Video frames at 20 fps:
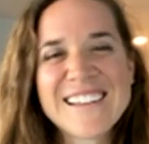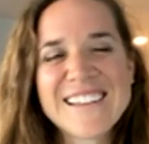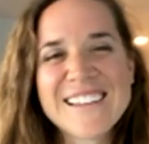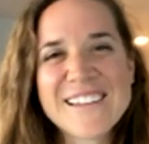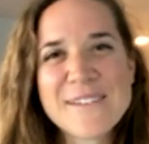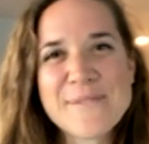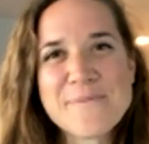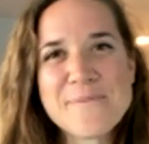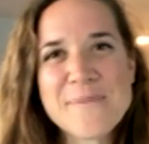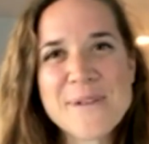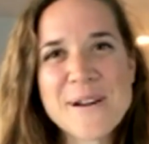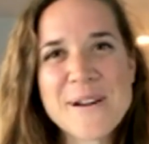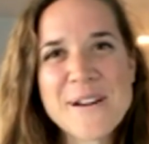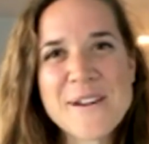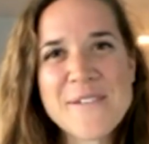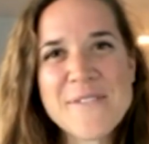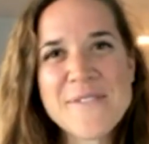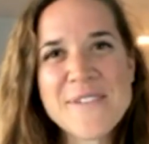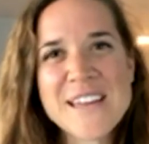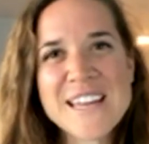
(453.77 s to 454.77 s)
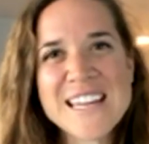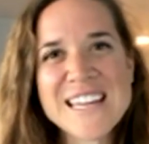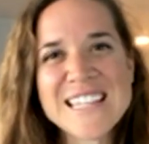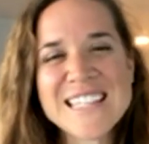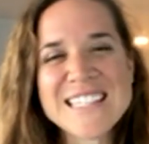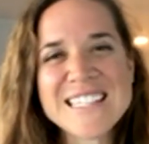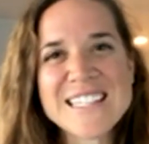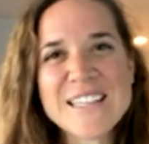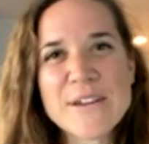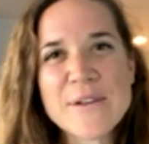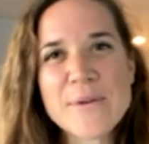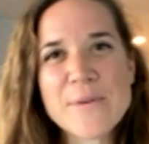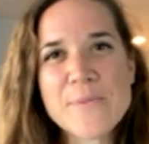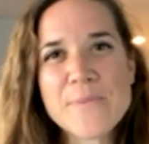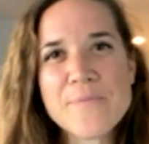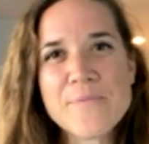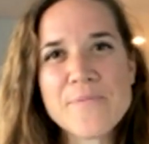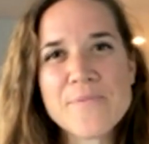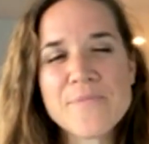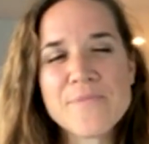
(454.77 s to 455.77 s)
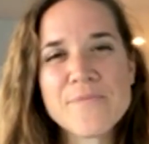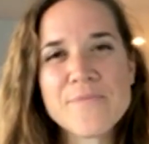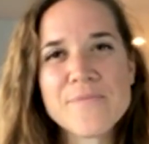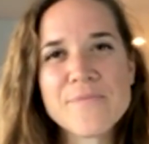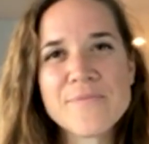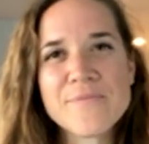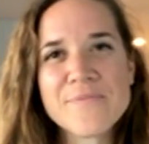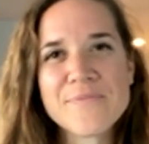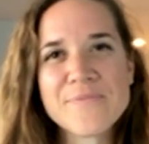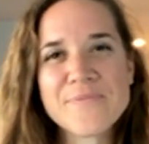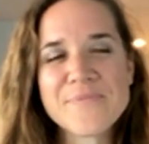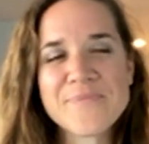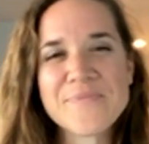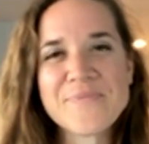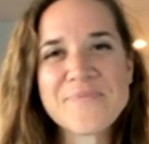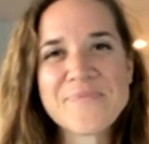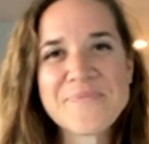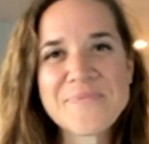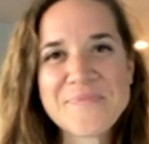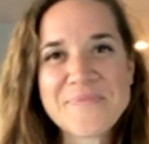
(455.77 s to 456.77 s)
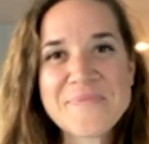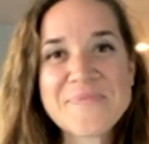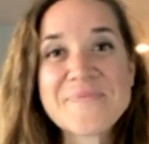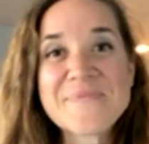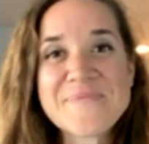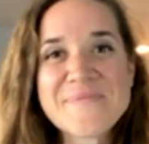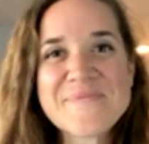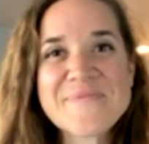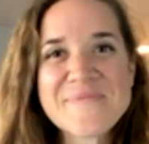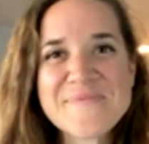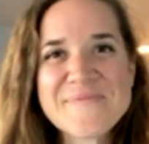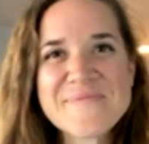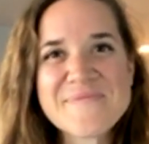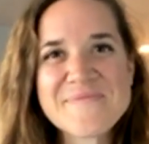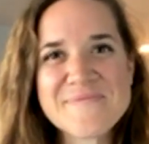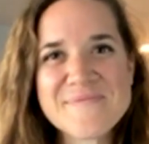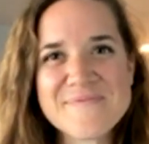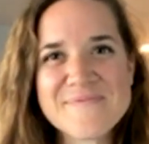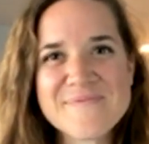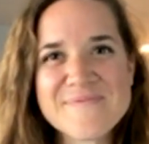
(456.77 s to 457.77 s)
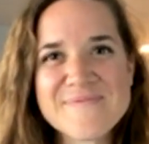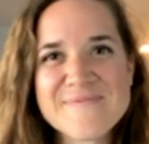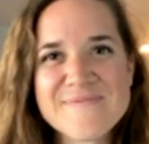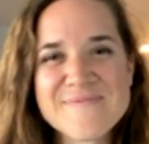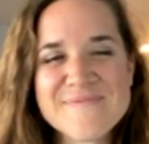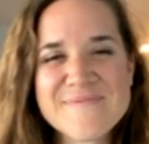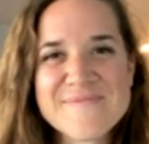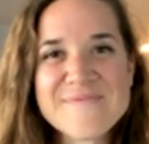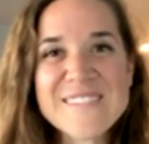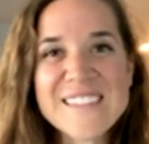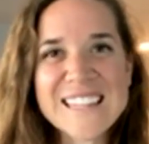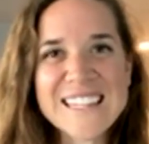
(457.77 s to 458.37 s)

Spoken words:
[no speech]